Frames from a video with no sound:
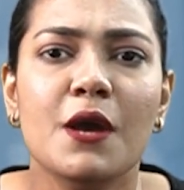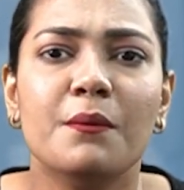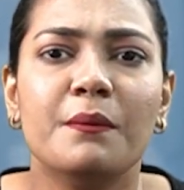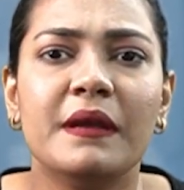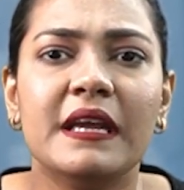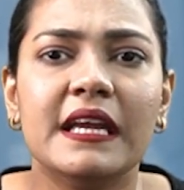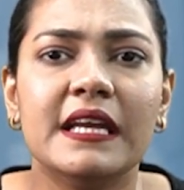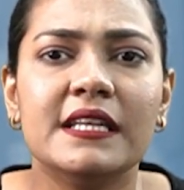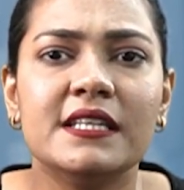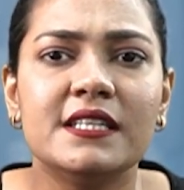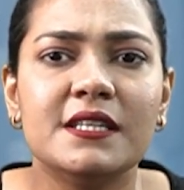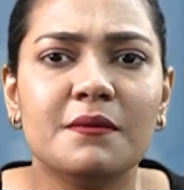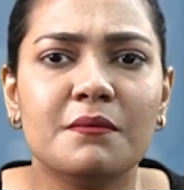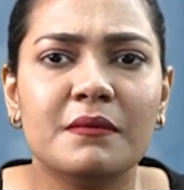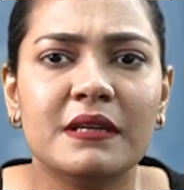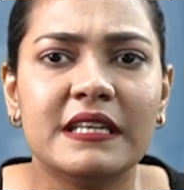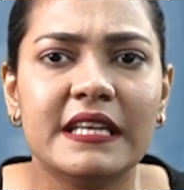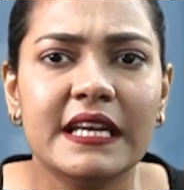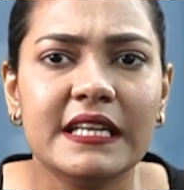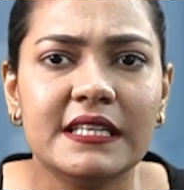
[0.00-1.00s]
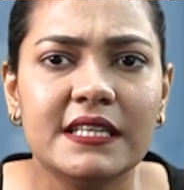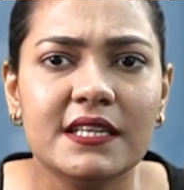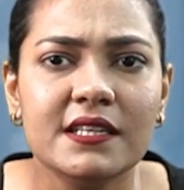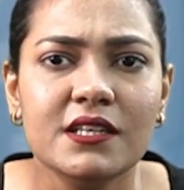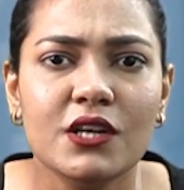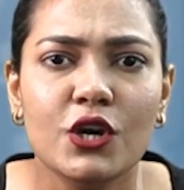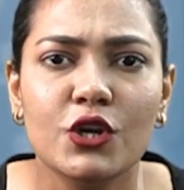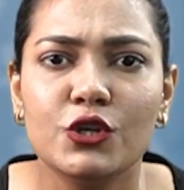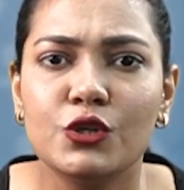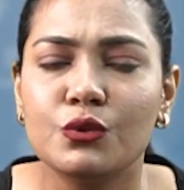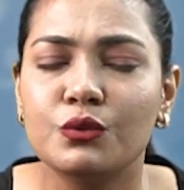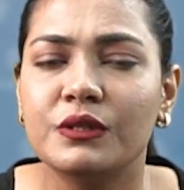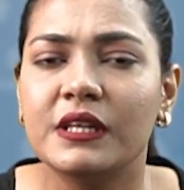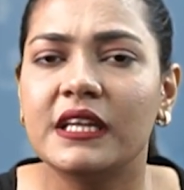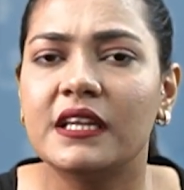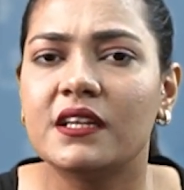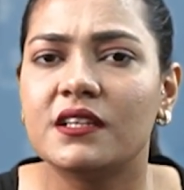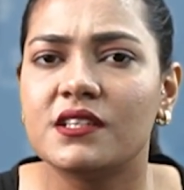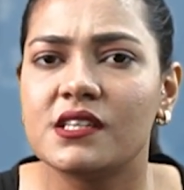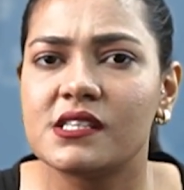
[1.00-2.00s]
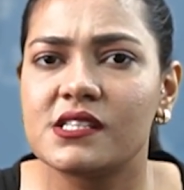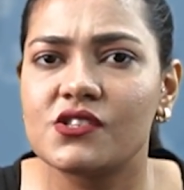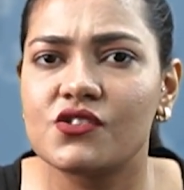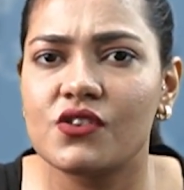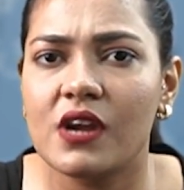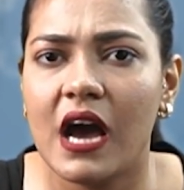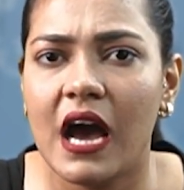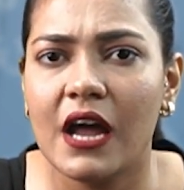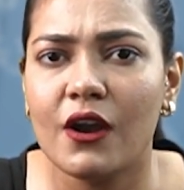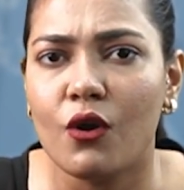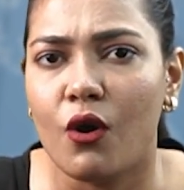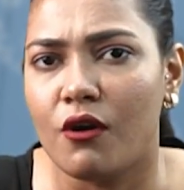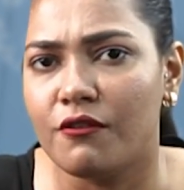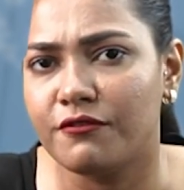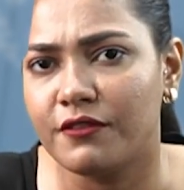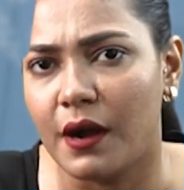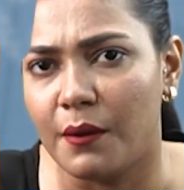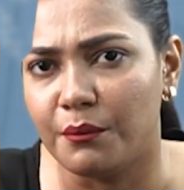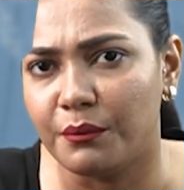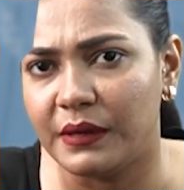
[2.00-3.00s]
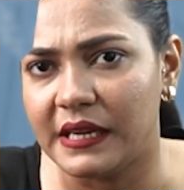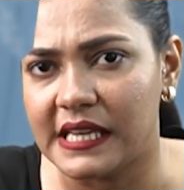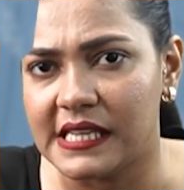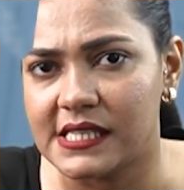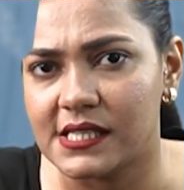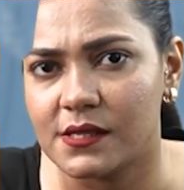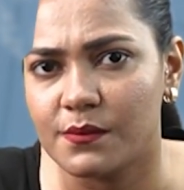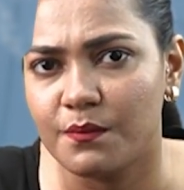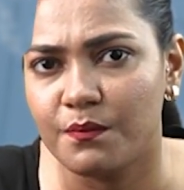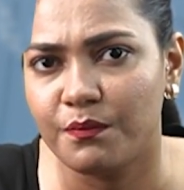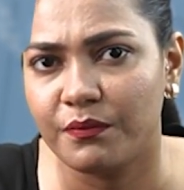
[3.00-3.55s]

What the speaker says: be intimated to the registrar of companies.